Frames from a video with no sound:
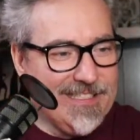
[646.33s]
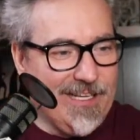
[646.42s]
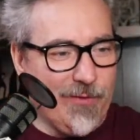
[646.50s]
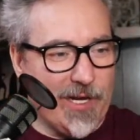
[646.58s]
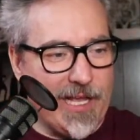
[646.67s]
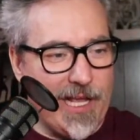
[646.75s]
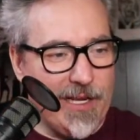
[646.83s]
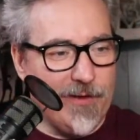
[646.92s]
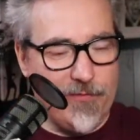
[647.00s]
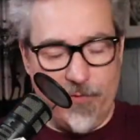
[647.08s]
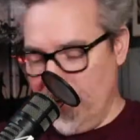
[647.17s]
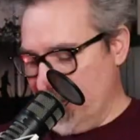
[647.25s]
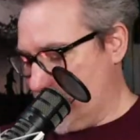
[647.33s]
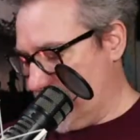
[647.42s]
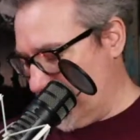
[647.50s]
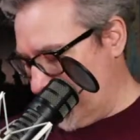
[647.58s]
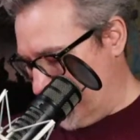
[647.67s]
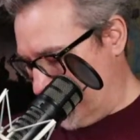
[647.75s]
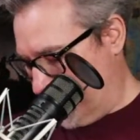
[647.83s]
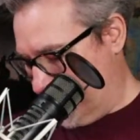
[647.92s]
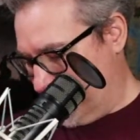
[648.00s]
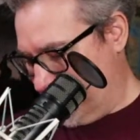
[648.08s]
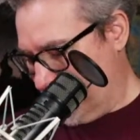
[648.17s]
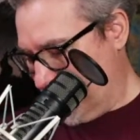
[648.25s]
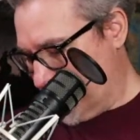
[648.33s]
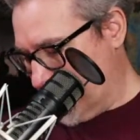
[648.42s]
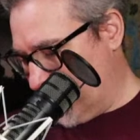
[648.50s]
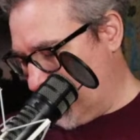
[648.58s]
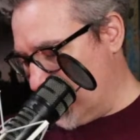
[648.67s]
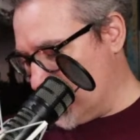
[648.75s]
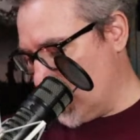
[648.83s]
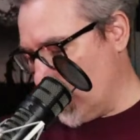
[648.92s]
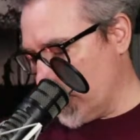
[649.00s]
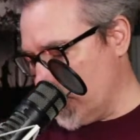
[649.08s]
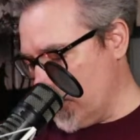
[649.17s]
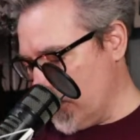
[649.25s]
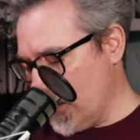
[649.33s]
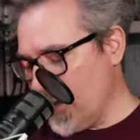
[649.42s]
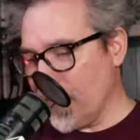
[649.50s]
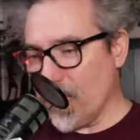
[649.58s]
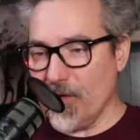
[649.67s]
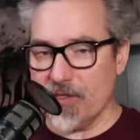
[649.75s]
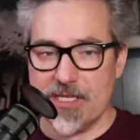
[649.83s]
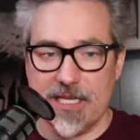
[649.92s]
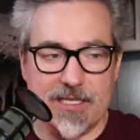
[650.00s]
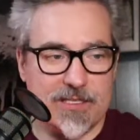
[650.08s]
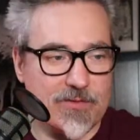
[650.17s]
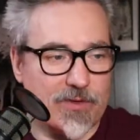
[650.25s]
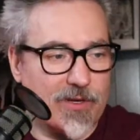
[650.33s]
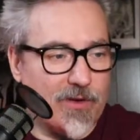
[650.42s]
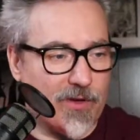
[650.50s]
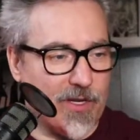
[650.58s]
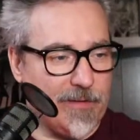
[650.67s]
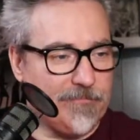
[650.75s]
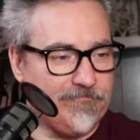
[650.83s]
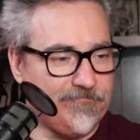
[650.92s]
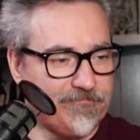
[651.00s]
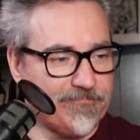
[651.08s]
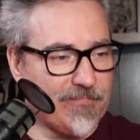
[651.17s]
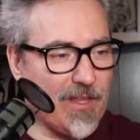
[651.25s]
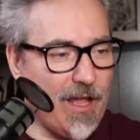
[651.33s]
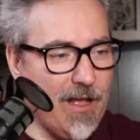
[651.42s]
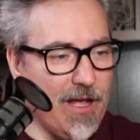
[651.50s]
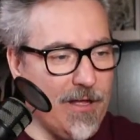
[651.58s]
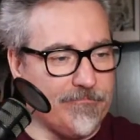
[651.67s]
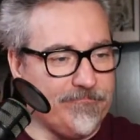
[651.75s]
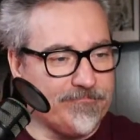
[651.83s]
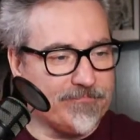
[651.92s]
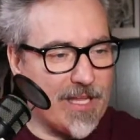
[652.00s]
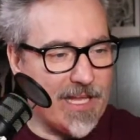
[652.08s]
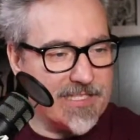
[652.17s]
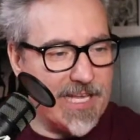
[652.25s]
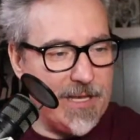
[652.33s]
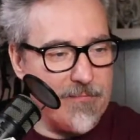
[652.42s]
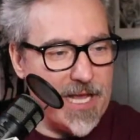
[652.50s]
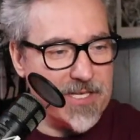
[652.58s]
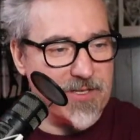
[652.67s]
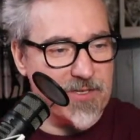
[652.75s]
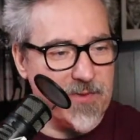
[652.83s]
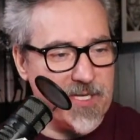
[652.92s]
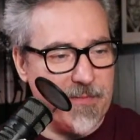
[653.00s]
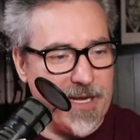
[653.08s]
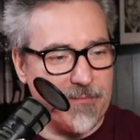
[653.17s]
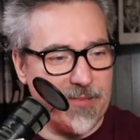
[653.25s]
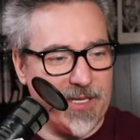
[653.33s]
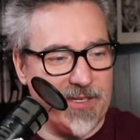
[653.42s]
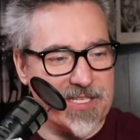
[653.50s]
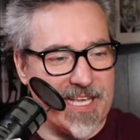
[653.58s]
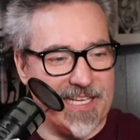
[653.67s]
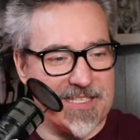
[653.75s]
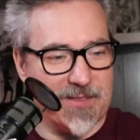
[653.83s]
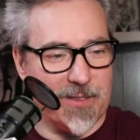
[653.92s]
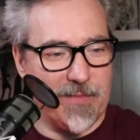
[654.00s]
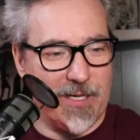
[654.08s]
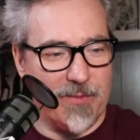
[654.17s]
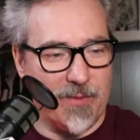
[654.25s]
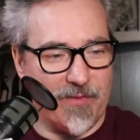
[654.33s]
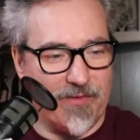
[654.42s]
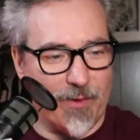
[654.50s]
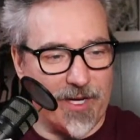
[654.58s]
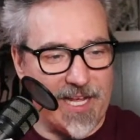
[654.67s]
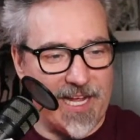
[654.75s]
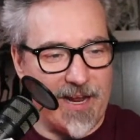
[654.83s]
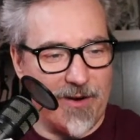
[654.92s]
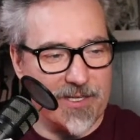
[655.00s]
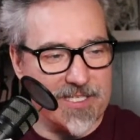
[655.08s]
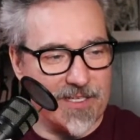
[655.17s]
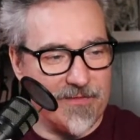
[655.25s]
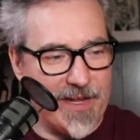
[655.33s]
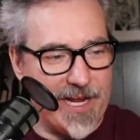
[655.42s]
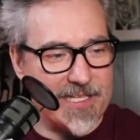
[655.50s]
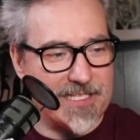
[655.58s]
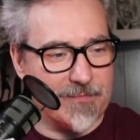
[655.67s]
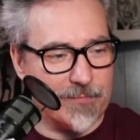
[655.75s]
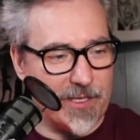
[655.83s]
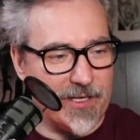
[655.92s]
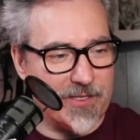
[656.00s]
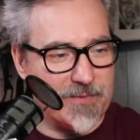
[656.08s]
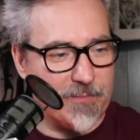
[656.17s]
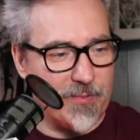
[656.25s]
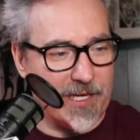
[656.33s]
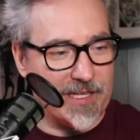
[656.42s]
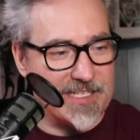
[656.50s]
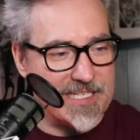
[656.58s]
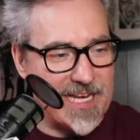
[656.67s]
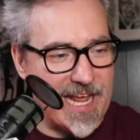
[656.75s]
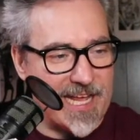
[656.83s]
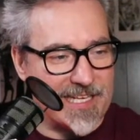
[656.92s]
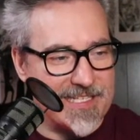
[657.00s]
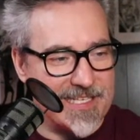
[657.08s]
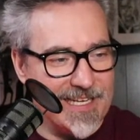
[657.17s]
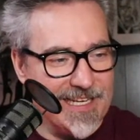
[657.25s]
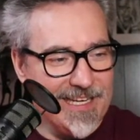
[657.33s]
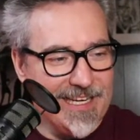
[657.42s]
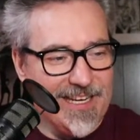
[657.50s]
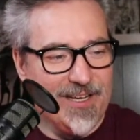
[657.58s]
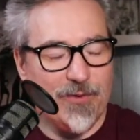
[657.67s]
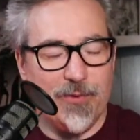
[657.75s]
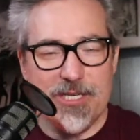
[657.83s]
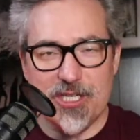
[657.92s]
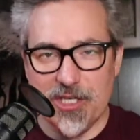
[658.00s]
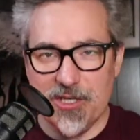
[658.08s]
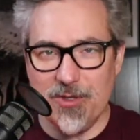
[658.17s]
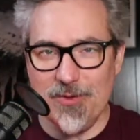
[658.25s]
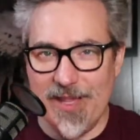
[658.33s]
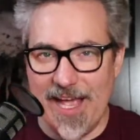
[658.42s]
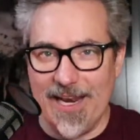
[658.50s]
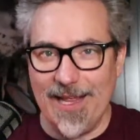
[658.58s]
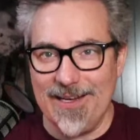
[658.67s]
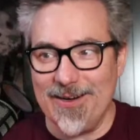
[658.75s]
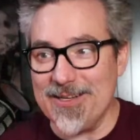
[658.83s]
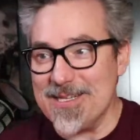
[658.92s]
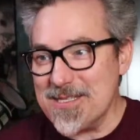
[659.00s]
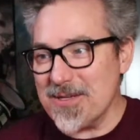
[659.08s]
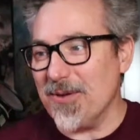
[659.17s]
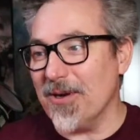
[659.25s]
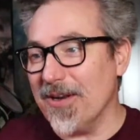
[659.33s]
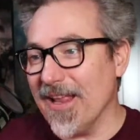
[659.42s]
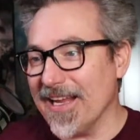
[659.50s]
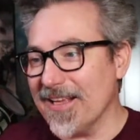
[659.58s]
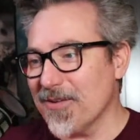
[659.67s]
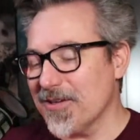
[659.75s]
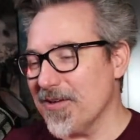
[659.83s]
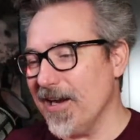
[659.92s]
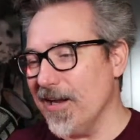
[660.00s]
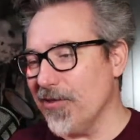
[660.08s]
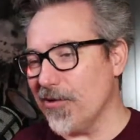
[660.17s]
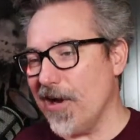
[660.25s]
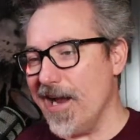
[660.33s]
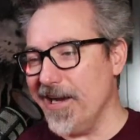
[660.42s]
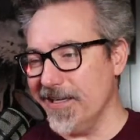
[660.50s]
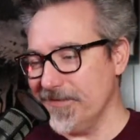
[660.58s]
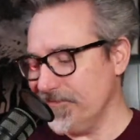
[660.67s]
I want to kind of, let's see if this works. Well, of course that doesn't work. Okay. As game masters, we demand players cancel a minimum of 48 hours in advance and players bring the snacks. We should do that on our Discord. Like, create a thread.